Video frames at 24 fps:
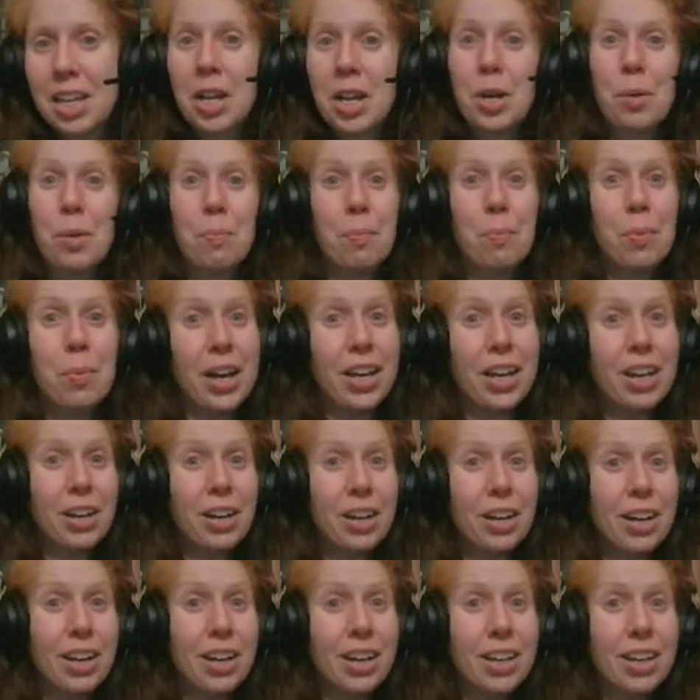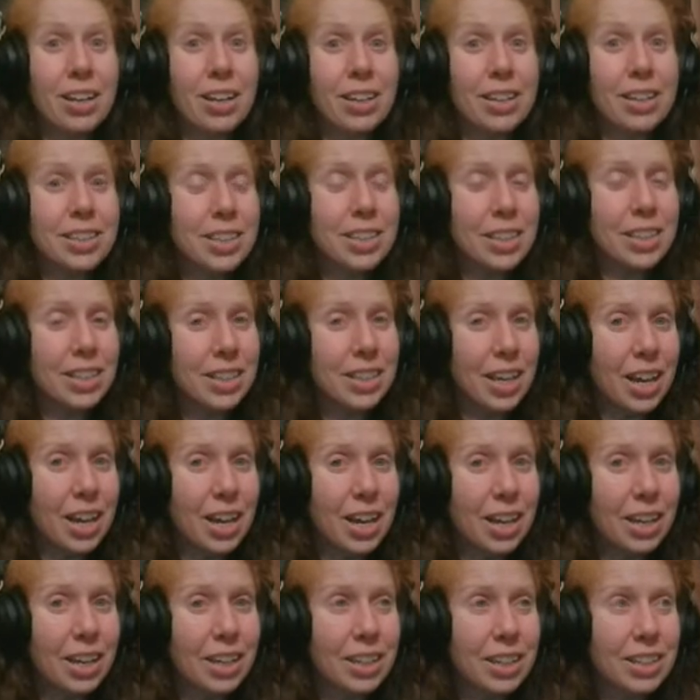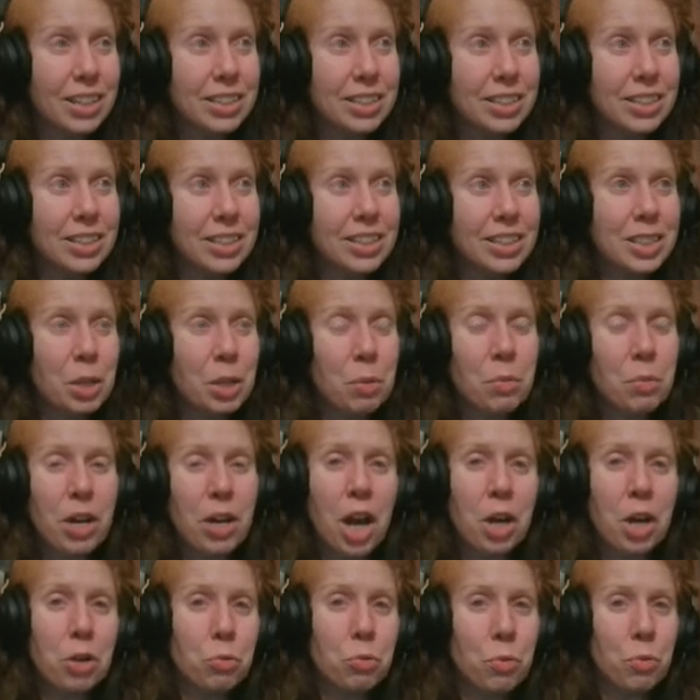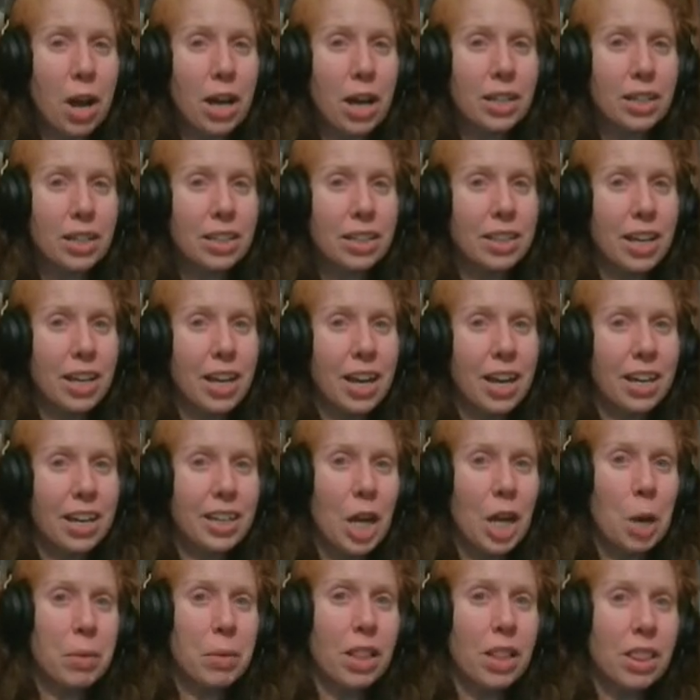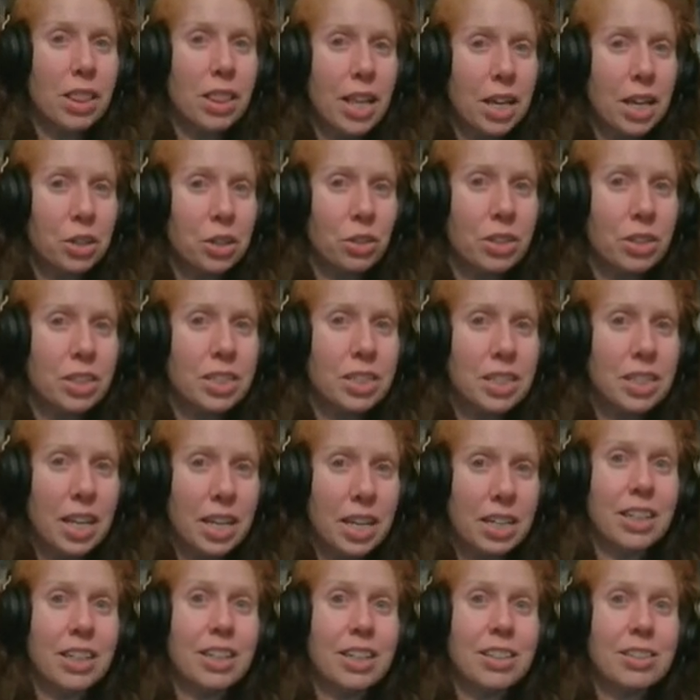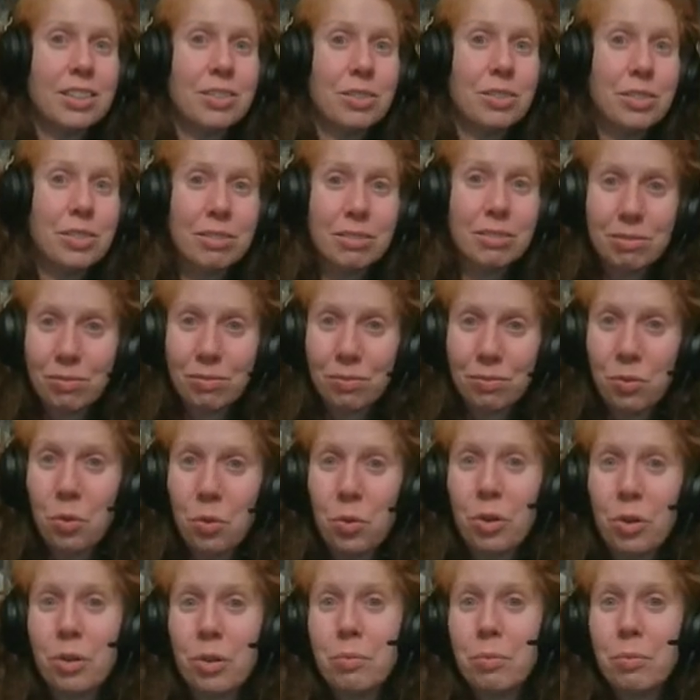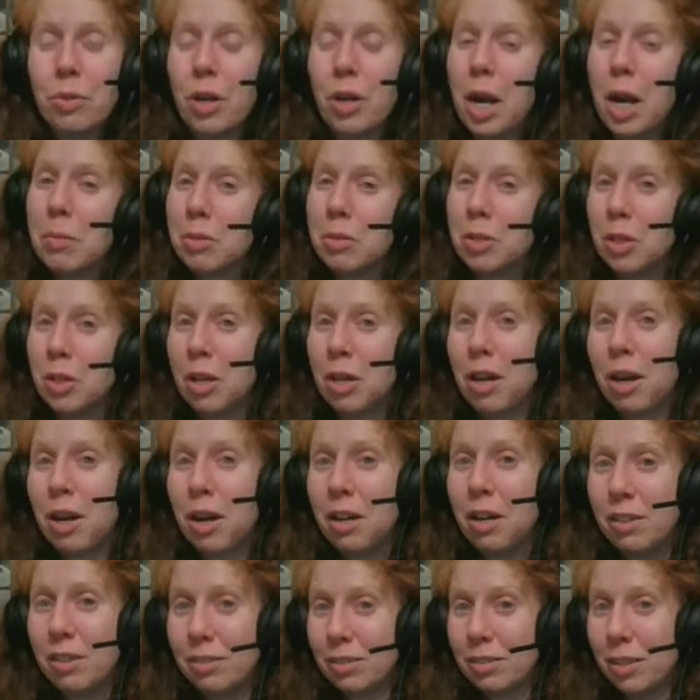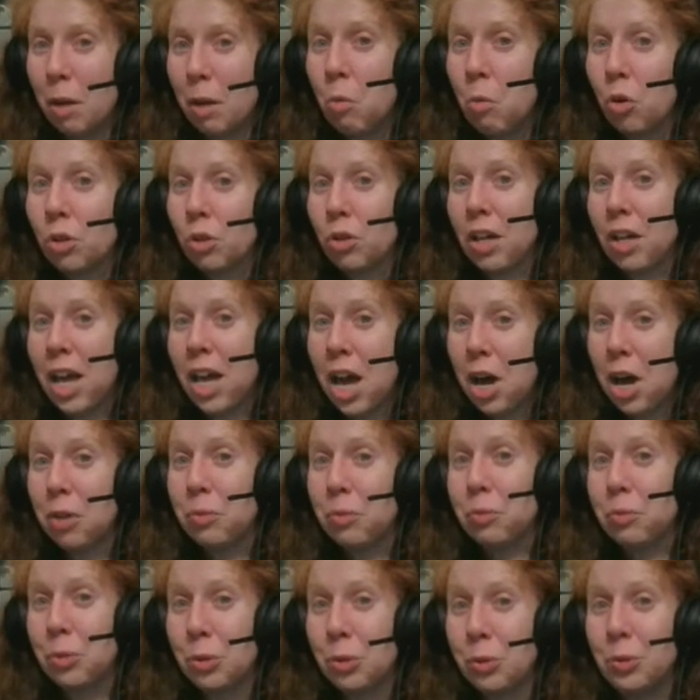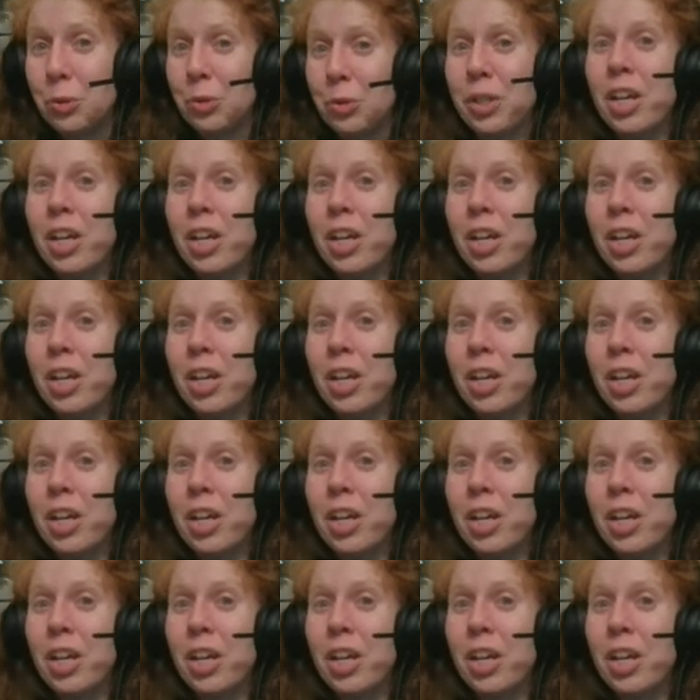but isn't that somewhat ironic that Comet Leonard is heading for perhaps a, a mortal head wound